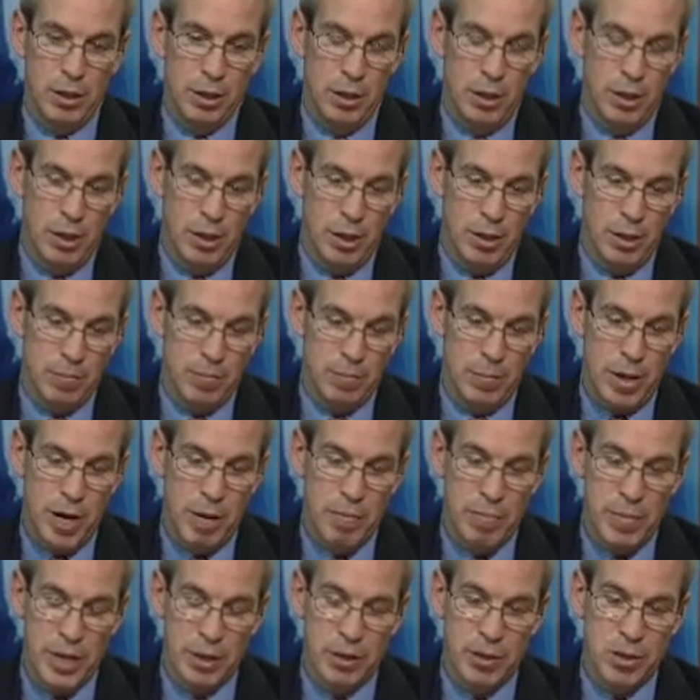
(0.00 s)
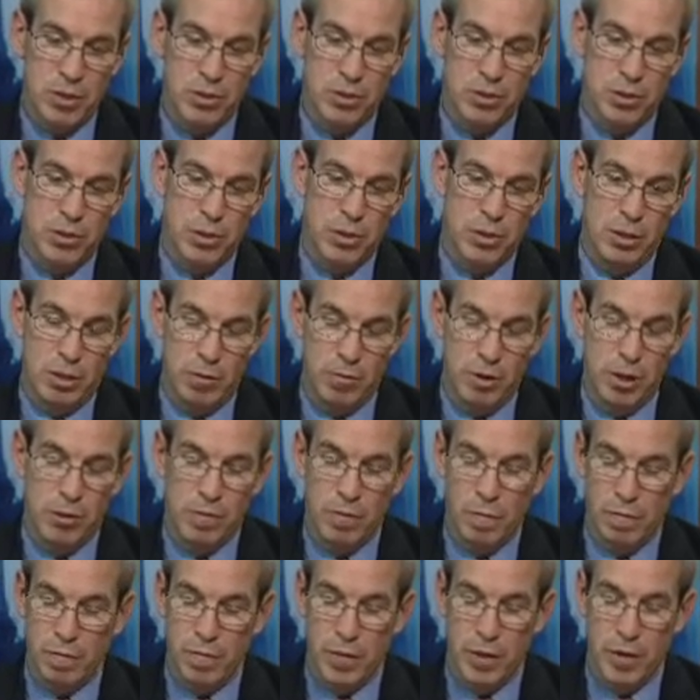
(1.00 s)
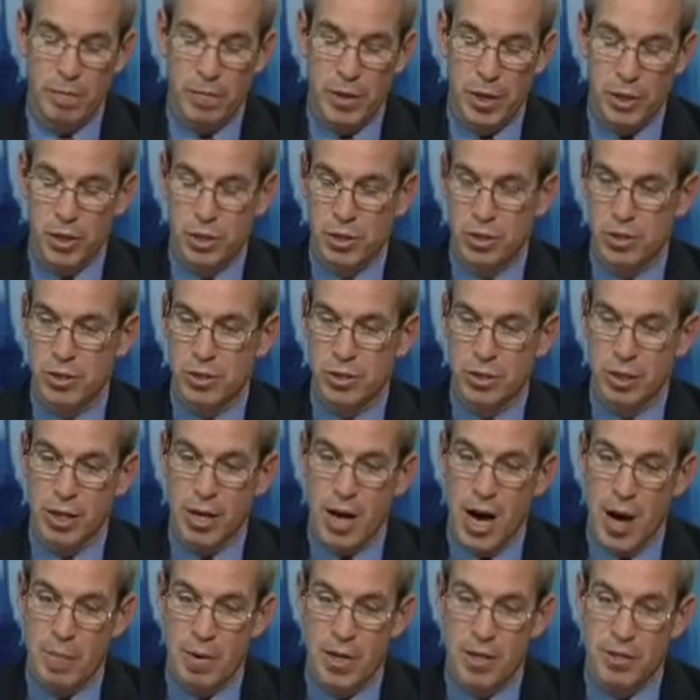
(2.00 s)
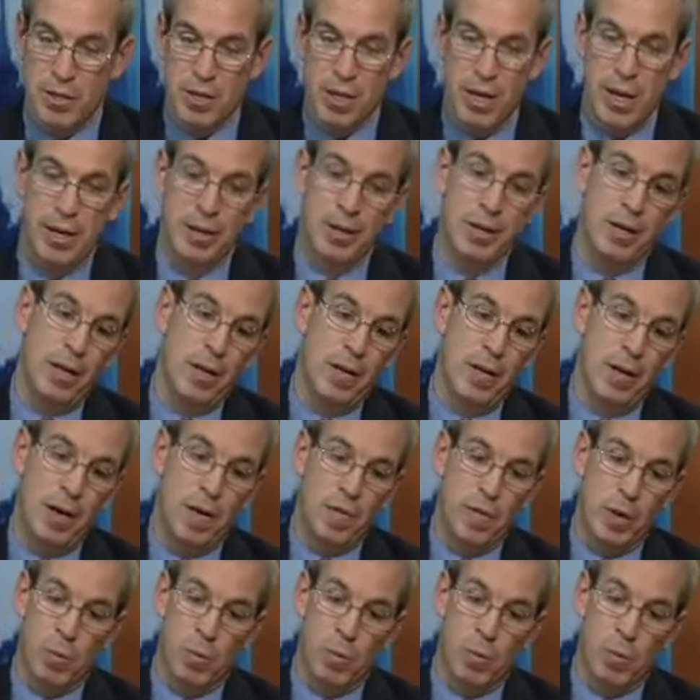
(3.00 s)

Bob Magnus, the Director of Budget's comments that they